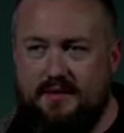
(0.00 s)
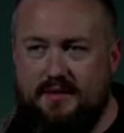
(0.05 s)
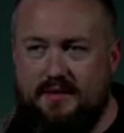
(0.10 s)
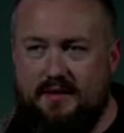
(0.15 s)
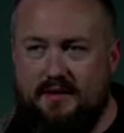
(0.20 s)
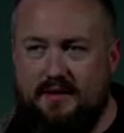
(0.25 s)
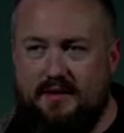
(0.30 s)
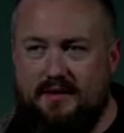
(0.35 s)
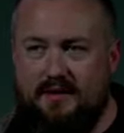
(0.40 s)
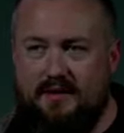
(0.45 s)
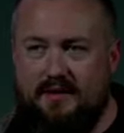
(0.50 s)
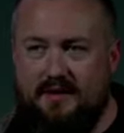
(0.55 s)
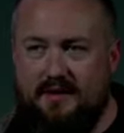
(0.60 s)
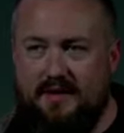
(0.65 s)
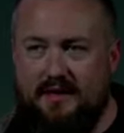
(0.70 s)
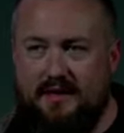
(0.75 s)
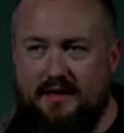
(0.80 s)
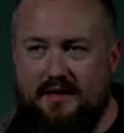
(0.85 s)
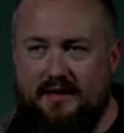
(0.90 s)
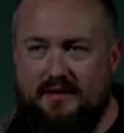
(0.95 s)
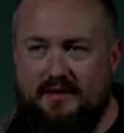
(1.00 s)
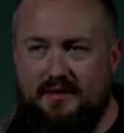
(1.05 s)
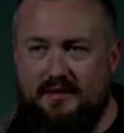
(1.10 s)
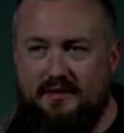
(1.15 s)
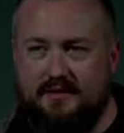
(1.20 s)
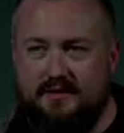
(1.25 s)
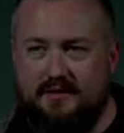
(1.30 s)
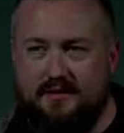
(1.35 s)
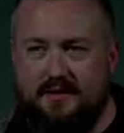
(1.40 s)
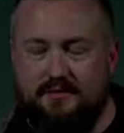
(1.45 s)
Uh, in,
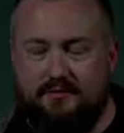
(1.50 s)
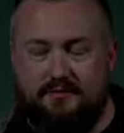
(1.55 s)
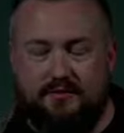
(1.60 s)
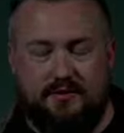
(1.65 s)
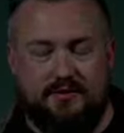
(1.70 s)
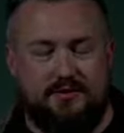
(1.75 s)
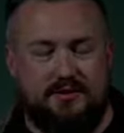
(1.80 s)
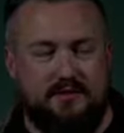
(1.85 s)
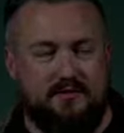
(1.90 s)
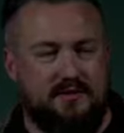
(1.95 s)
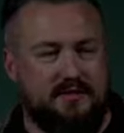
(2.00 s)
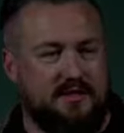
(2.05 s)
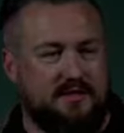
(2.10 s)
in first service,